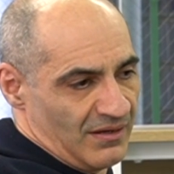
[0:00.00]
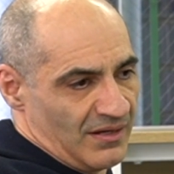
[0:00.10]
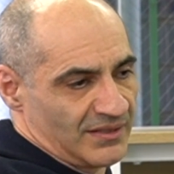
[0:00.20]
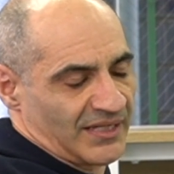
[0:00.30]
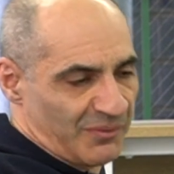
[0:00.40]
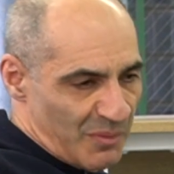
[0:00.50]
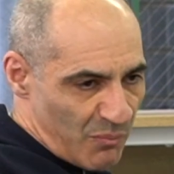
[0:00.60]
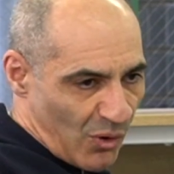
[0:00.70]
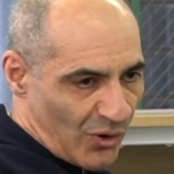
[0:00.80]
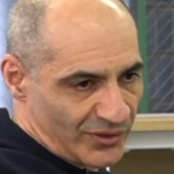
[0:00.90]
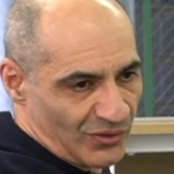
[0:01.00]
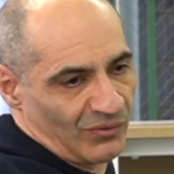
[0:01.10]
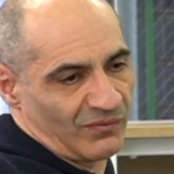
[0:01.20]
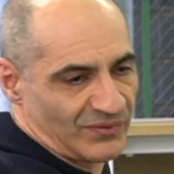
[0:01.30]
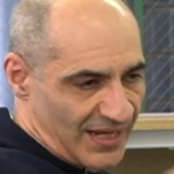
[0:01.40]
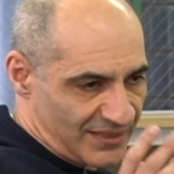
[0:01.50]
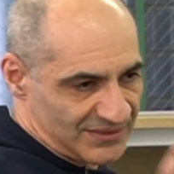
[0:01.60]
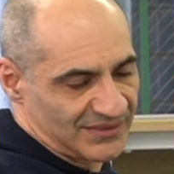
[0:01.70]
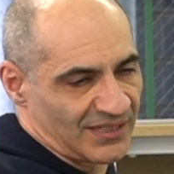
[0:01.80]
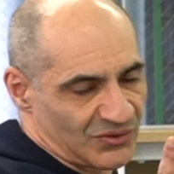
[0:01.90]
at a given point, all of that
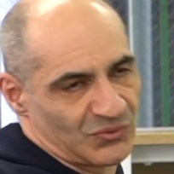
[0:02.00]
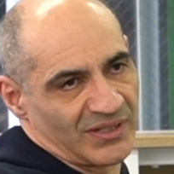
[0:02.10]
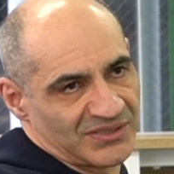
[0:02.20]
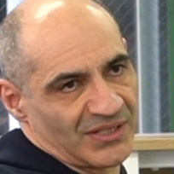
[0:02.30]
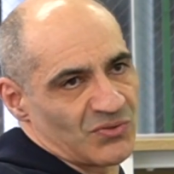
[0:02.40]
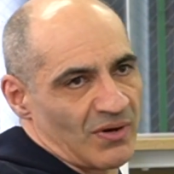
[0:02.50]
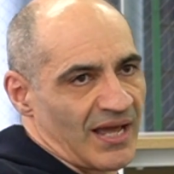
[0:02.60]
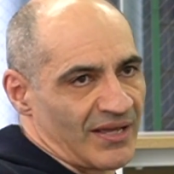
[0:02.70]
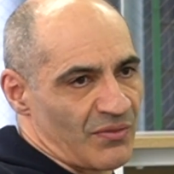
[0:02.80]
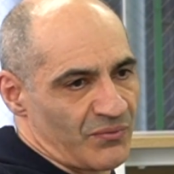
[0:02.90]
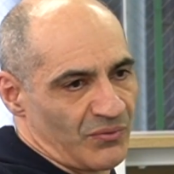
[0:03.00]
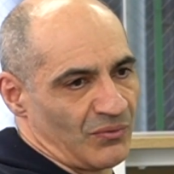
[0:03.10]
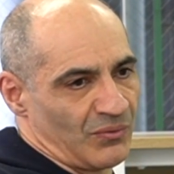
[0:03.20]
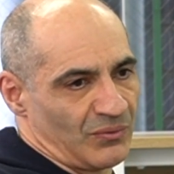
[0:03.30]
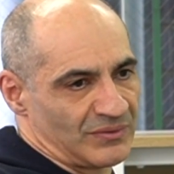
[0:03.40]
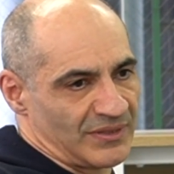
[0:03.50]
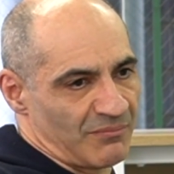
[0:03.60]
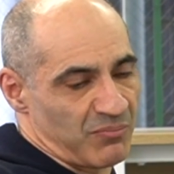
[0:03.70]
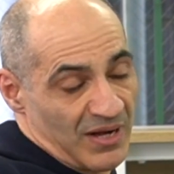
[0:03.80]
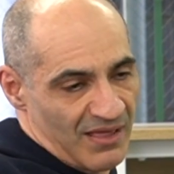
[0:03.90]
started to get centralized through the
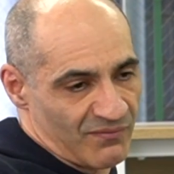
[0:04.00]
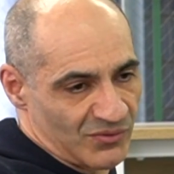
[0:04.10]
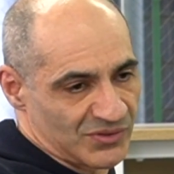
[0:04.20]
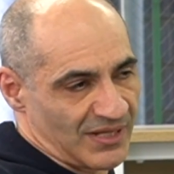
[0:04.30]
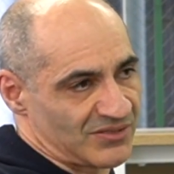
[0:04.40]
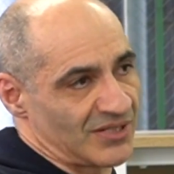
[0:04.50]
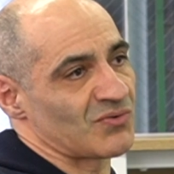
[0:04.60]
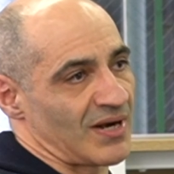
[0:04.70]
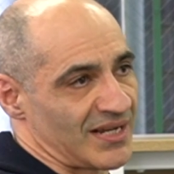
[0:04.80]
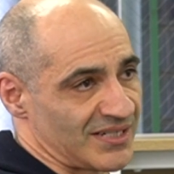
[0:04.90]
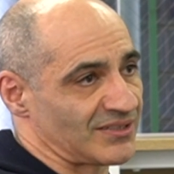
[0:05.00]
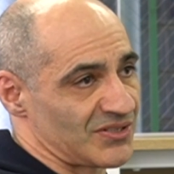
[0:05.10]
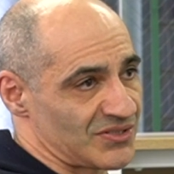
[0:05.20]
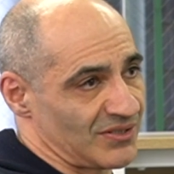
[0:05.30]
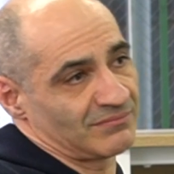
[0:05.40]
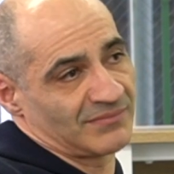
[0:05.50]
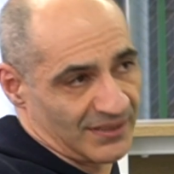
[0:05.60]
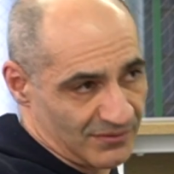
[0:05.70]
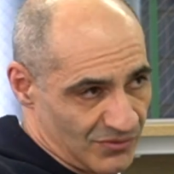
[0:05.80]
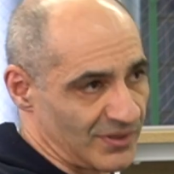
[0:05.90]
platforms that centralize attention,
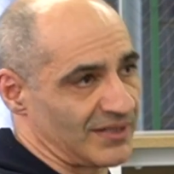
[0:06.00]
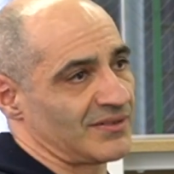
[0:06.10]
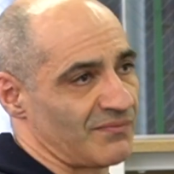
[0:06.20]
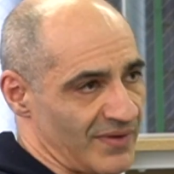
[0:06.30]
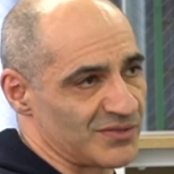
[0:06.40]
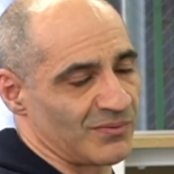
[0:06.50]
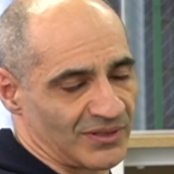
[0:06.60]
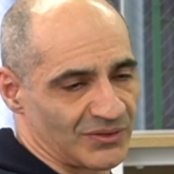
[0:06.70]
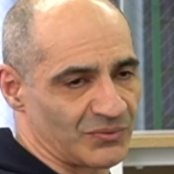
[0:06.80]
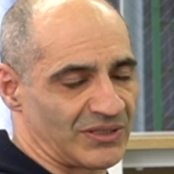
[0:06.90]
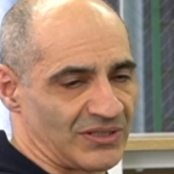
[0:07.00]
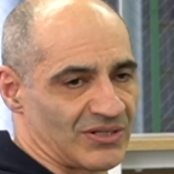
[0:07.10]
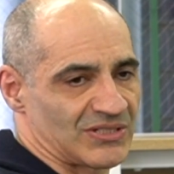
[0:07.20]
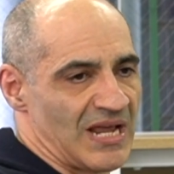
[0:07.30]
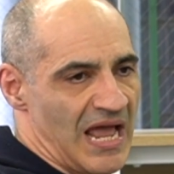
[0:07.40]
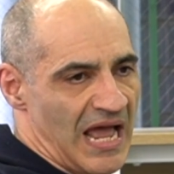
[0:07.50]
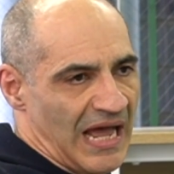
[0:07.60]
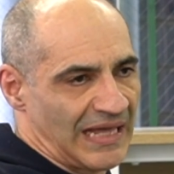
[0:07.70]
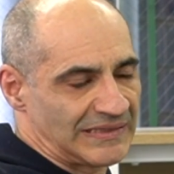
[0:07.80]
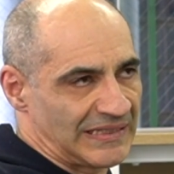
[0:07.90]
like Google, the Facebook, the Twitters,
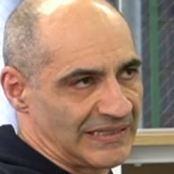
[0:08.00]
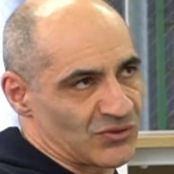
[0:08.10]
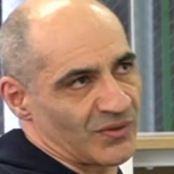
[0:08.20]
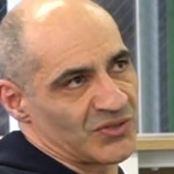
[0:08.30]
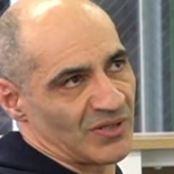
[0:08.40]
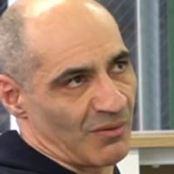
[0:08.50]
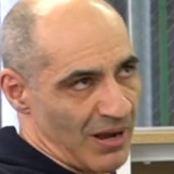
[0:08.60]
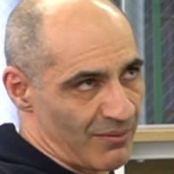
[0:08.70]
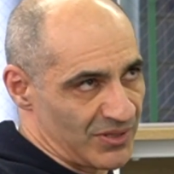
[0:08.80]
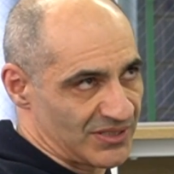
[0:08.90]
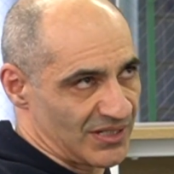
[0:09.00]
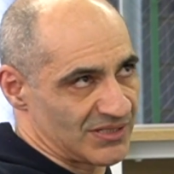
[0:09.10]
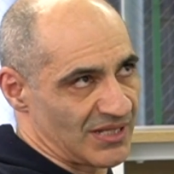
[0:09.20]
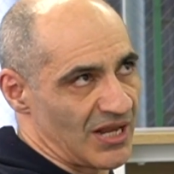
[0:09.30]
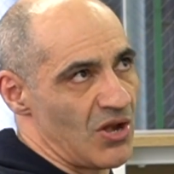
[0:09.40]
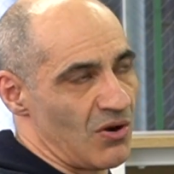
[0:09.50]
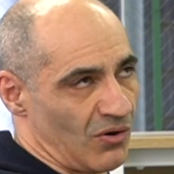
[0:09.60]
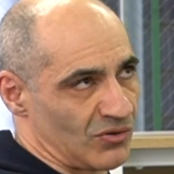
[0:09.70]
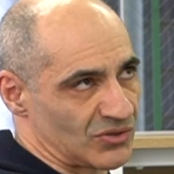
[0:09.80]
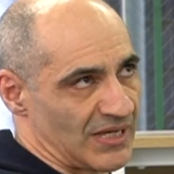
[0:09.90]
and then traditional publishers, they
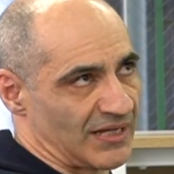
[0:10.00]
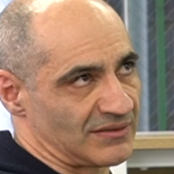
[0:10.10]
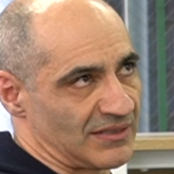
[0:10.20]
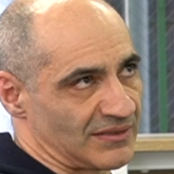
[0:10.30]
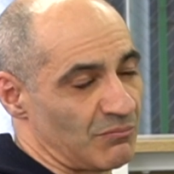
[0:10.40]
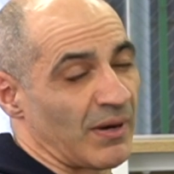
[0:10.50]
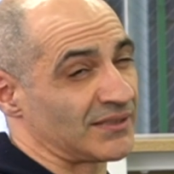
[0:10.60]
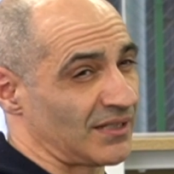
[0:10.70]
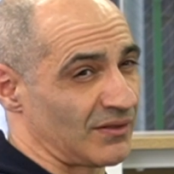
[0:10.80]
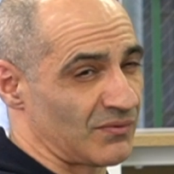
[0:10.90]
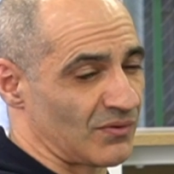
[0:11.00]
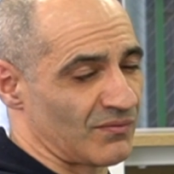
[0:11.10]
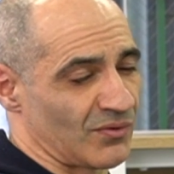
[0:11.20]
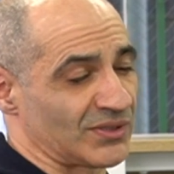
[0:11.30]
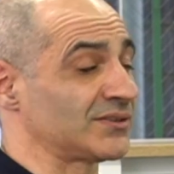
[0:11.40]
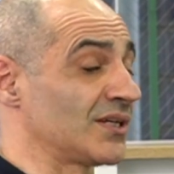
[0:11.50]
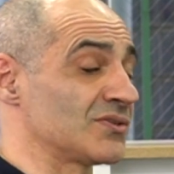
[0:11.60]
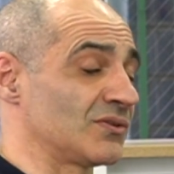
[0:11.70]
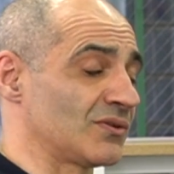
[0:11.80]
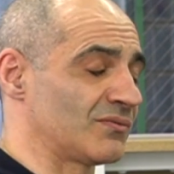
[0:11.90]
lost that battle for the
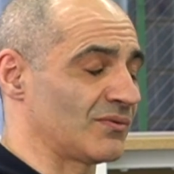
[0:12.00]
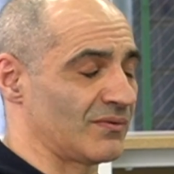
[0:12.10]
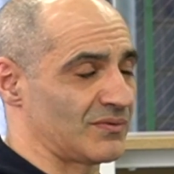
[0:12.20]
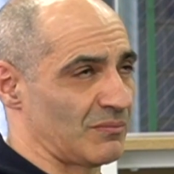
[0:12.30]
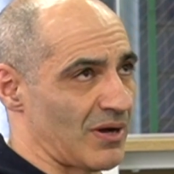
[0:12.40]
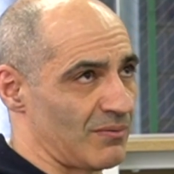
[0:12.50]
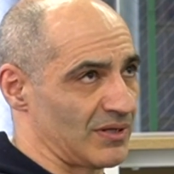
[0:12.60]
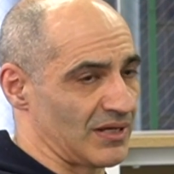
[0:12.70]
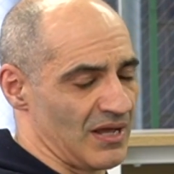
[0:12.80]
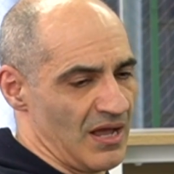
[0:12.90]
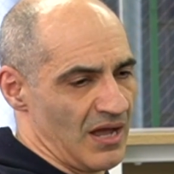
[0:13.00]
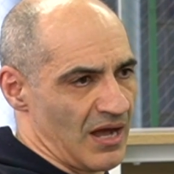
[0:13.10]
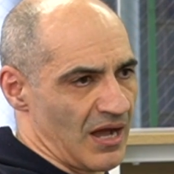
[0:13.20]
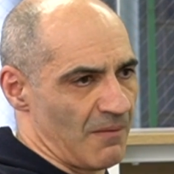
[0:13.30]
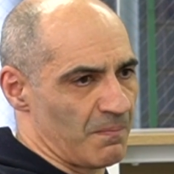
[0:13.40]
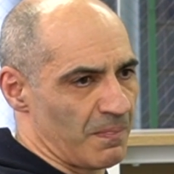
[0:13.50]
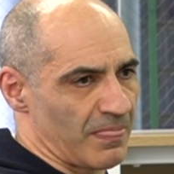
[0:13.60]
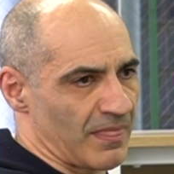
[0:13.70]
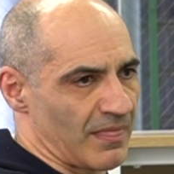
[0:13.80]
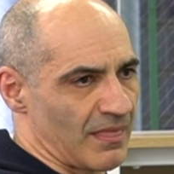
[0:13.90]
attention of the public.
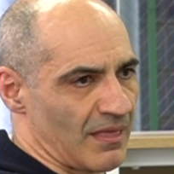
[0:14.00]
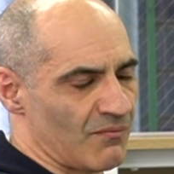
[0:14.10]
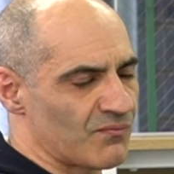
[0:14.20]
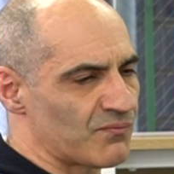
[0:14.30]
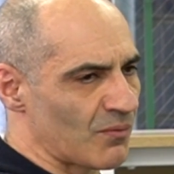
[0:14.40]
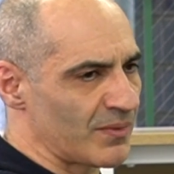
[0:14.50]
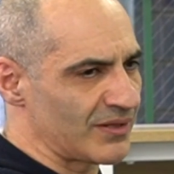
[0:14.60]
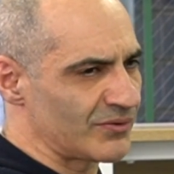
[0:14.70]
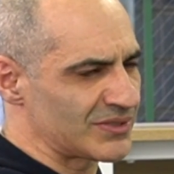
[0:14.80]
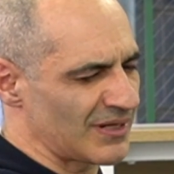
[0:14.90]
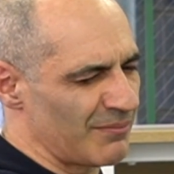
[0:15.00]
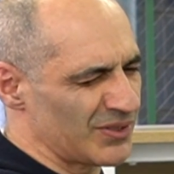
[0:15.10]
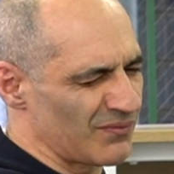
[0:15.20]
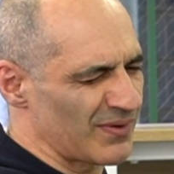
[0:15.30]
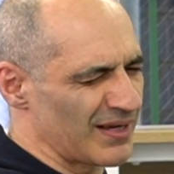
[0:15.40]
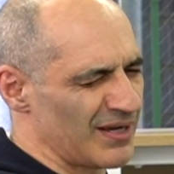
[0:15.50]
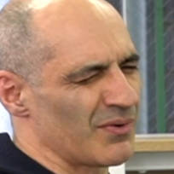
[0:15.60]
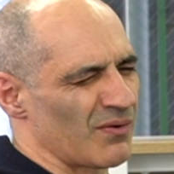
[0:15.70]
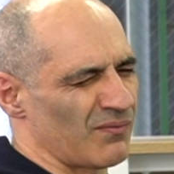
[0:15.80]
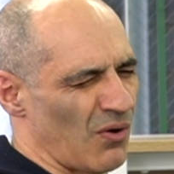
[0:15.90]
For me, there is a bit of a
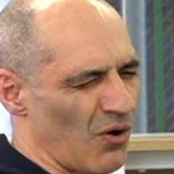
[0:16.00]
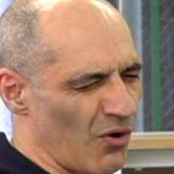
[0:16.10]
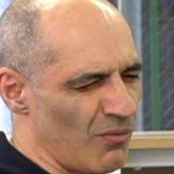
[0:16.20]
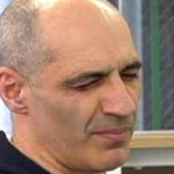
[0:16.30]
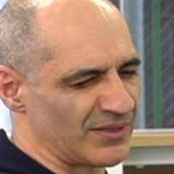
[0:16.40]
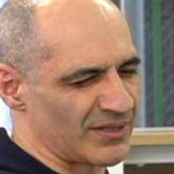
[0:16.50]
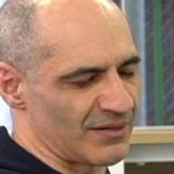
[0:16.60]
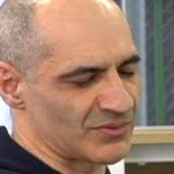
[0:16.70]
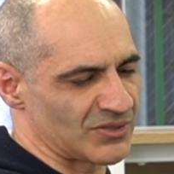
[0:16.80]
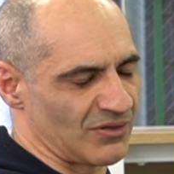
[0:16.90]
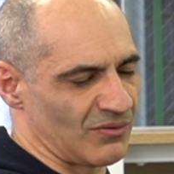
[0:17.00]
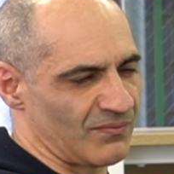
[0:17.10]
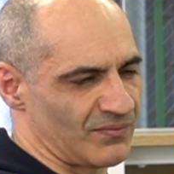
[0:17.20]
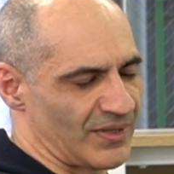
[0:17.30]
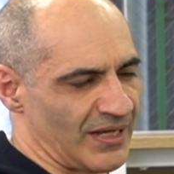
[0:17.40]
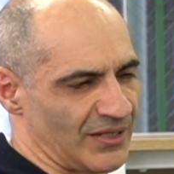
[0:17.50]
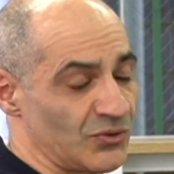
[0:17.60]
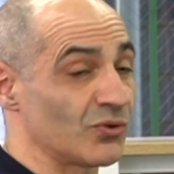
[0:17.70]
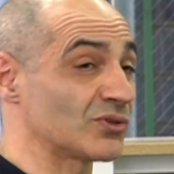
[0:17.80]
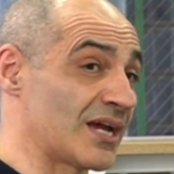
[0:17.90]
glimmer of hope in terms of the New
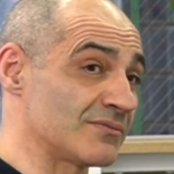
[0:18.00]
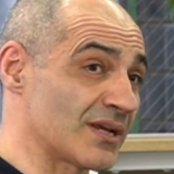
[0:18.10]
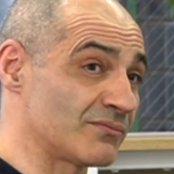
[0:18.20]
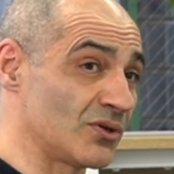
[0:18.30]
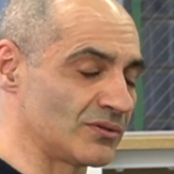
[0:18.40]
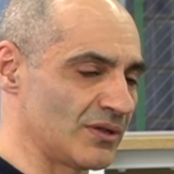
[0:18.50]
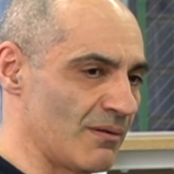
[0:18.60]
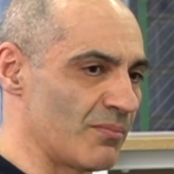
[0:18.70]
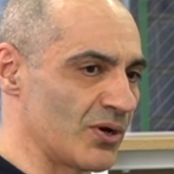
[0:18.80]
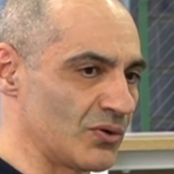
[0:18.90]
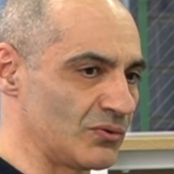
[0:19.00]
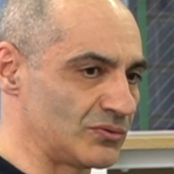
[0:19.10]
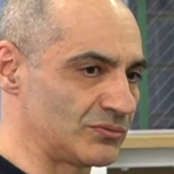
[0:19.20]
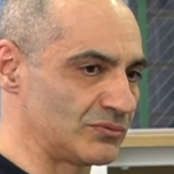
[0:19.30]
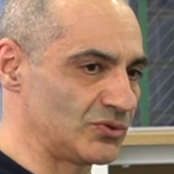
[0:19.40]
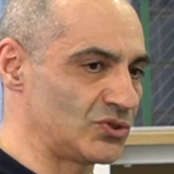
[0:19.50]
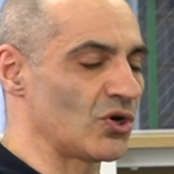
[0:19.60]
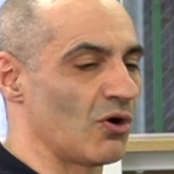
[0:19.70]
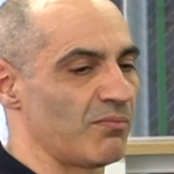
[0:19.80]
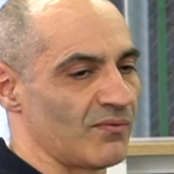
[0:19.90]
York Times have done a very good
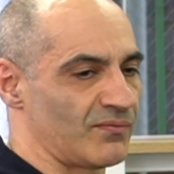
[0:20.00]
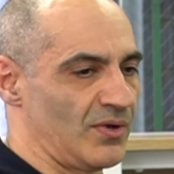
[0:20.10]
job of